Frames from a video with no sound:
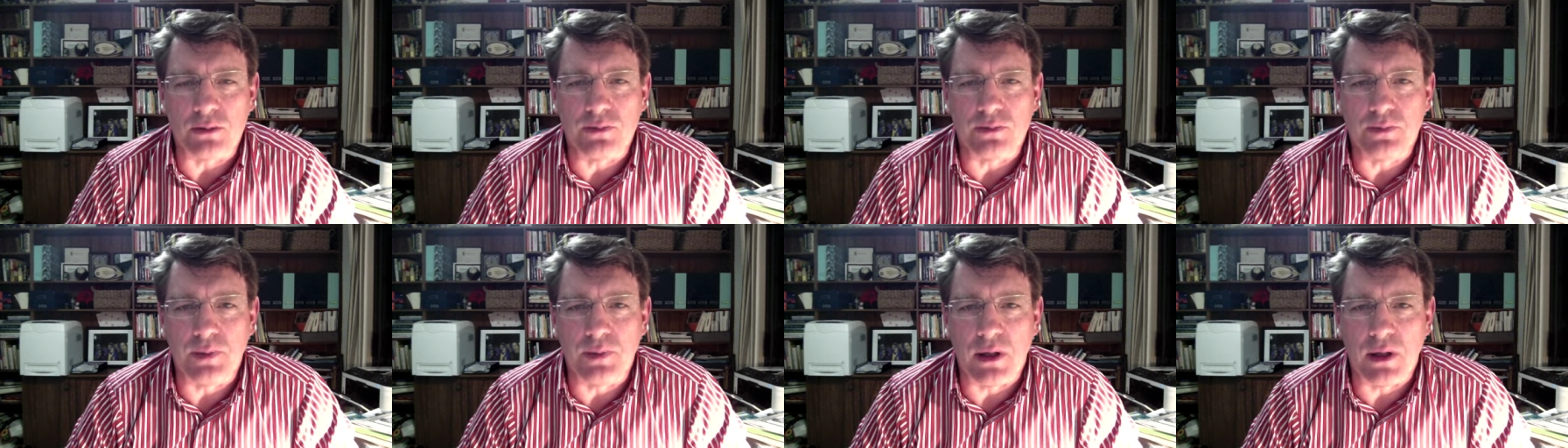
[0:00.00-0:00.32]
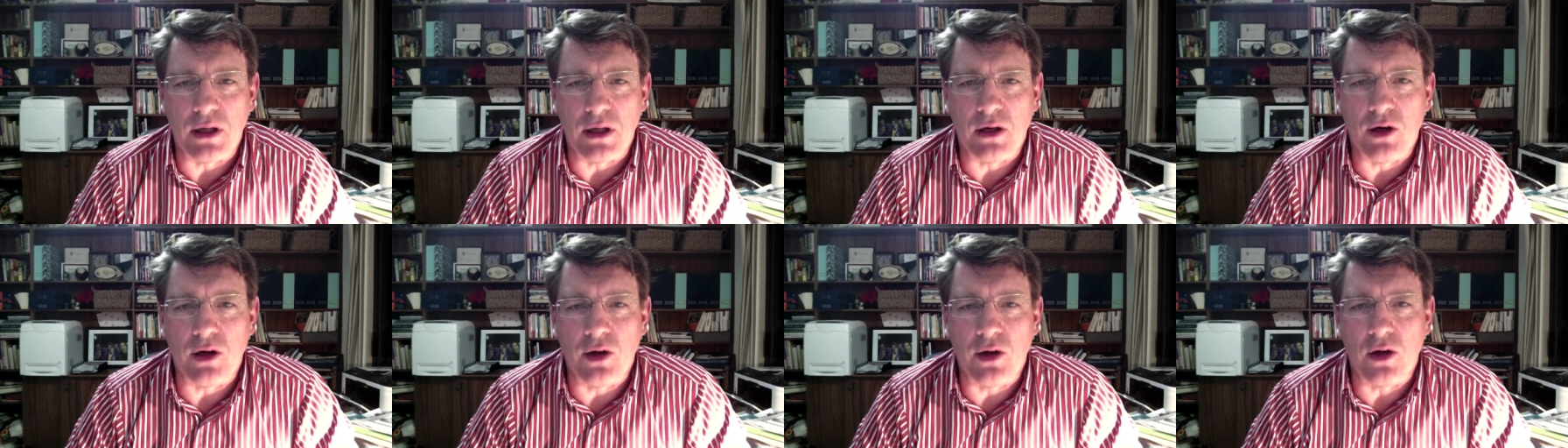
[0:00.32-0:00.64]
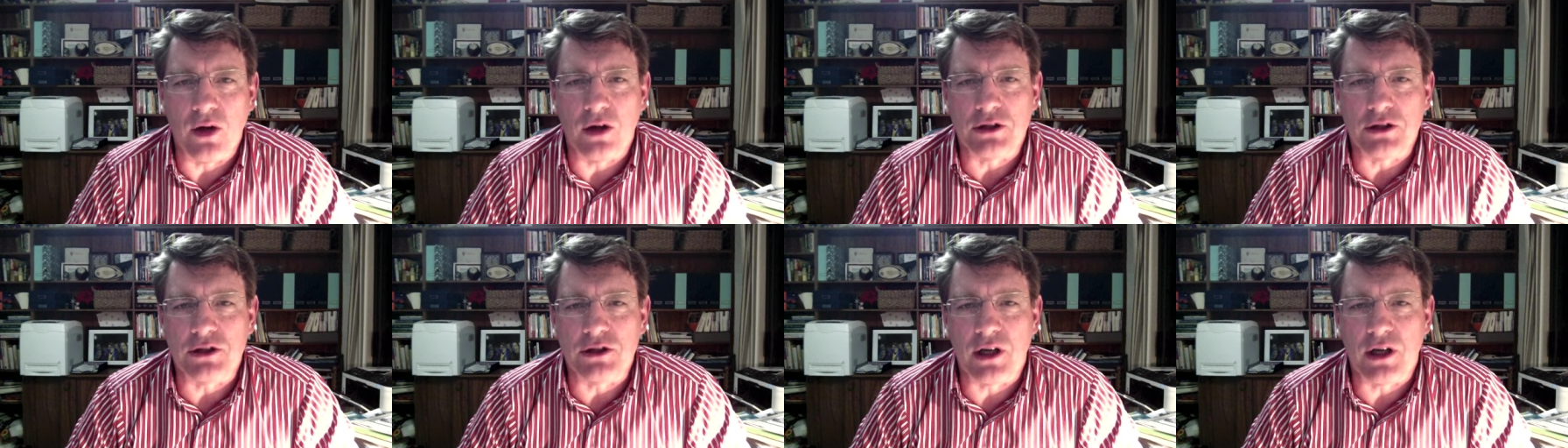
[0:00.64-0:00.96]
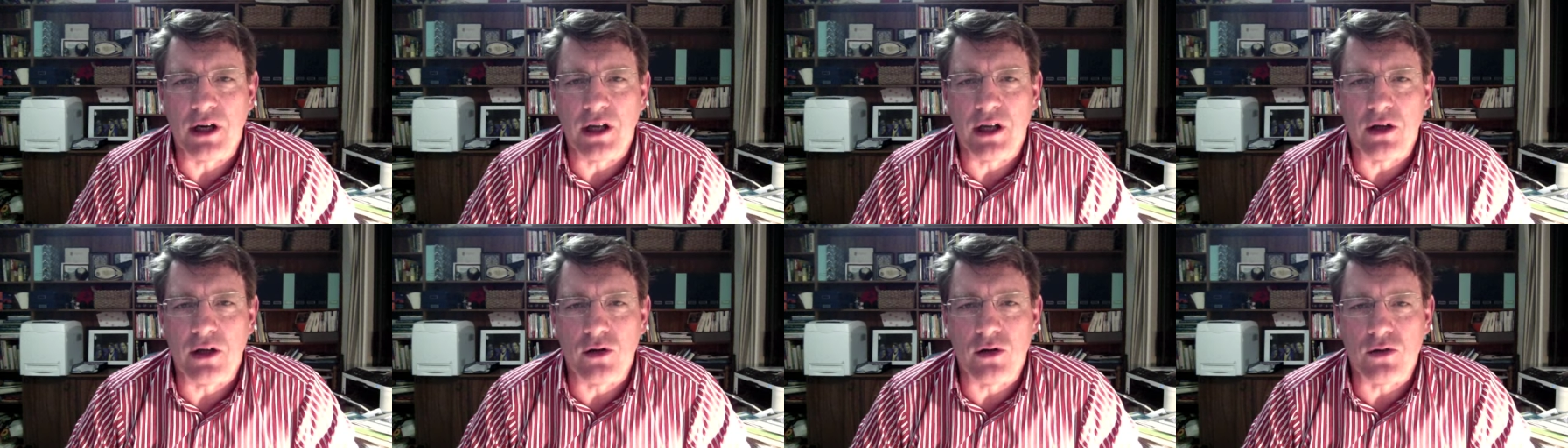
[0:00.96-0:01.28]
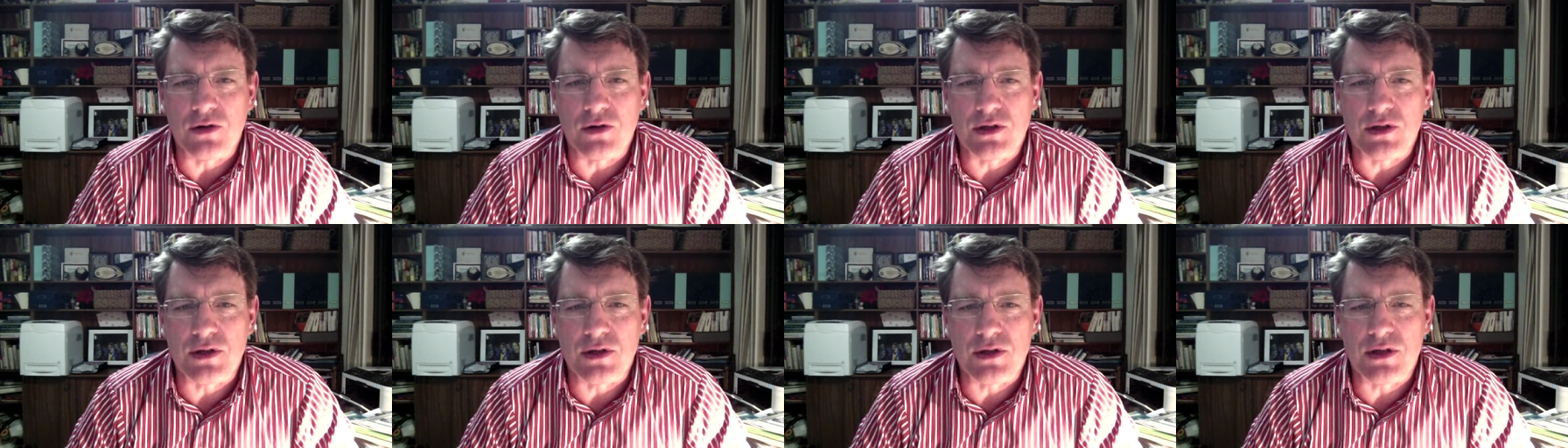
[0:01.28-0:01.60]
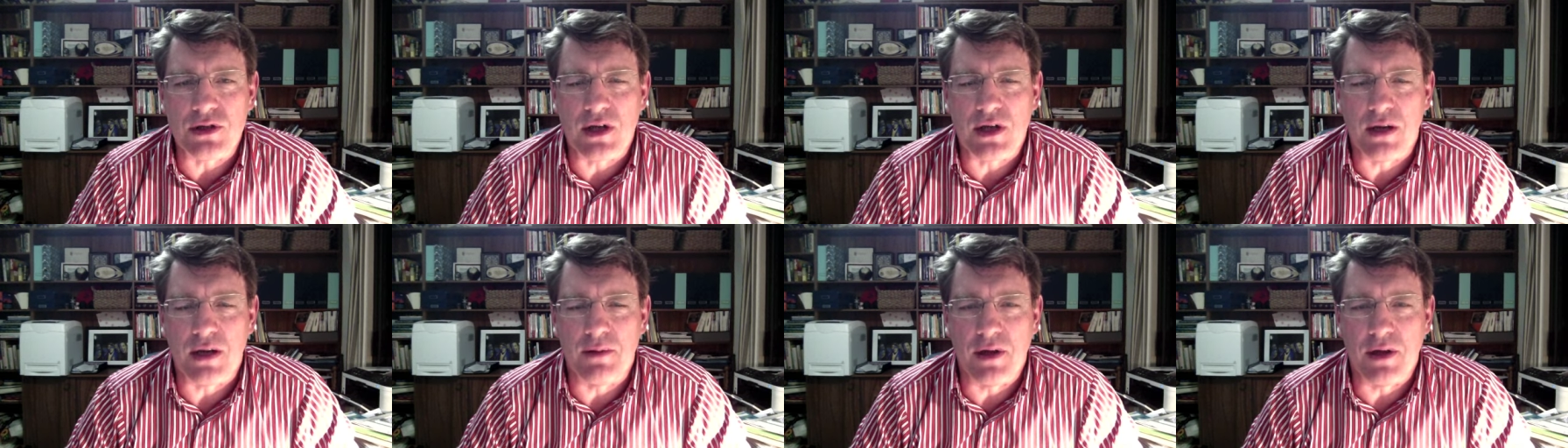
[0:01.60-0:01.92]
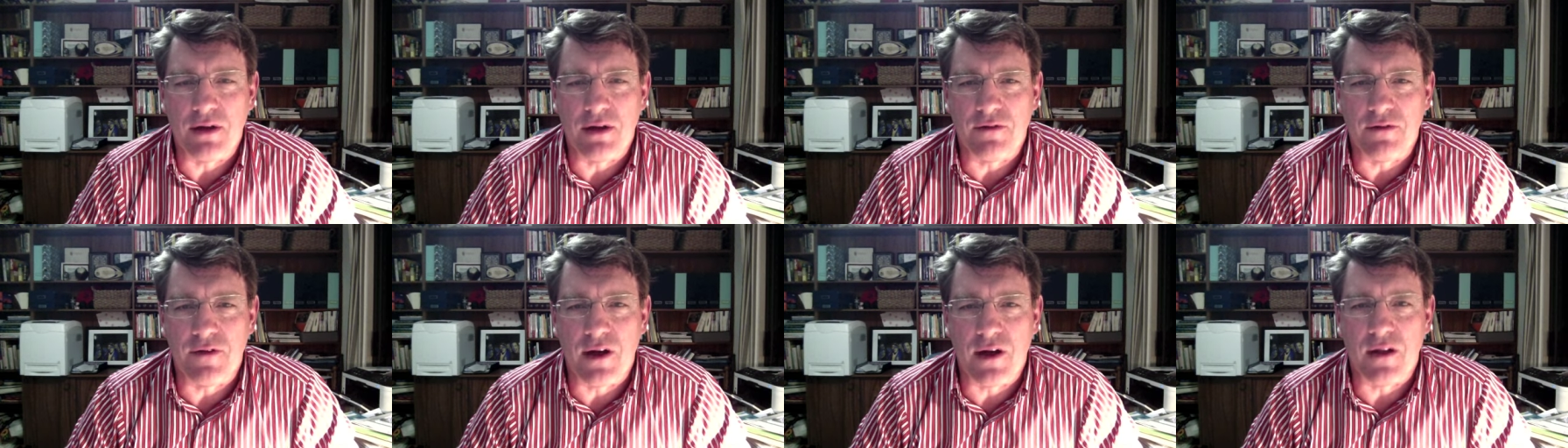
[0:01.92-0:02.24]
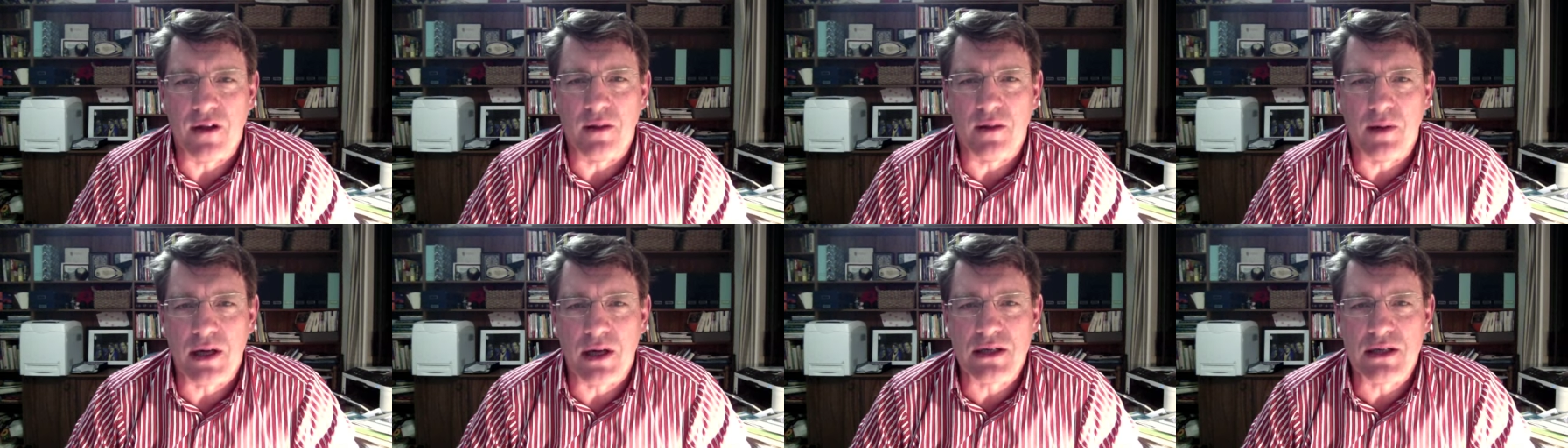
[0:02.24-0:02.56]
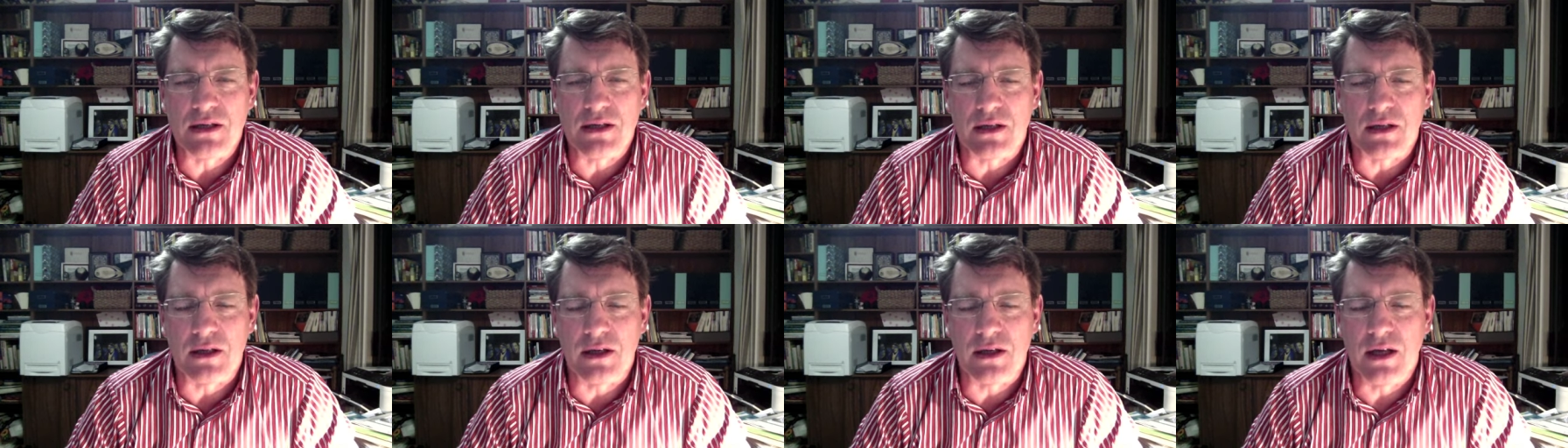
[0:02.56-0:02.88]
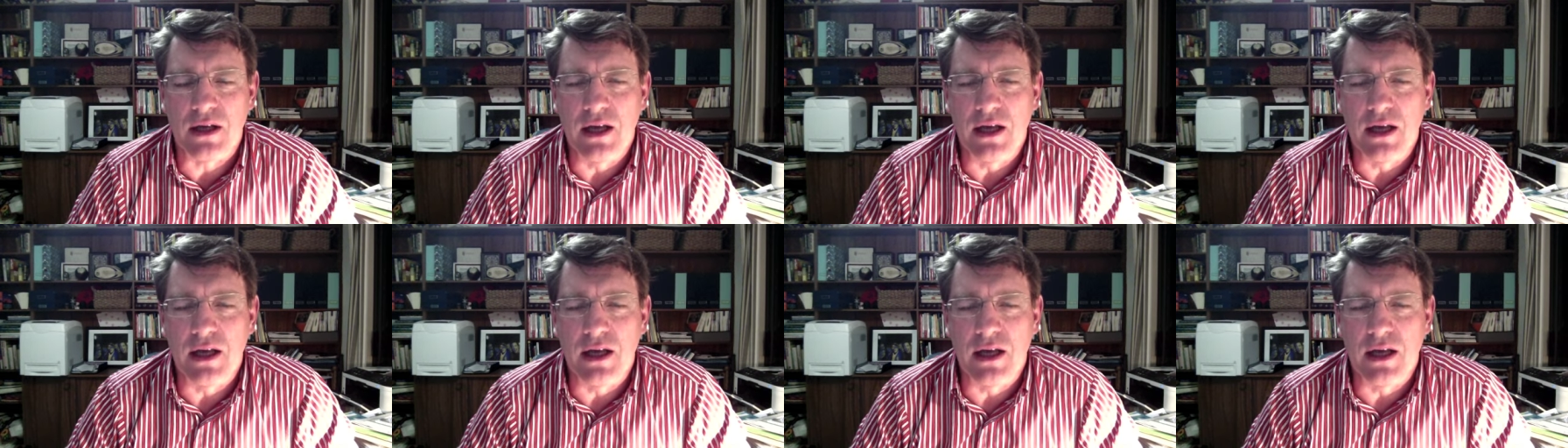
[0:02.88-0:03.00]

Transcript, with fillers: online training courses and found them excellent.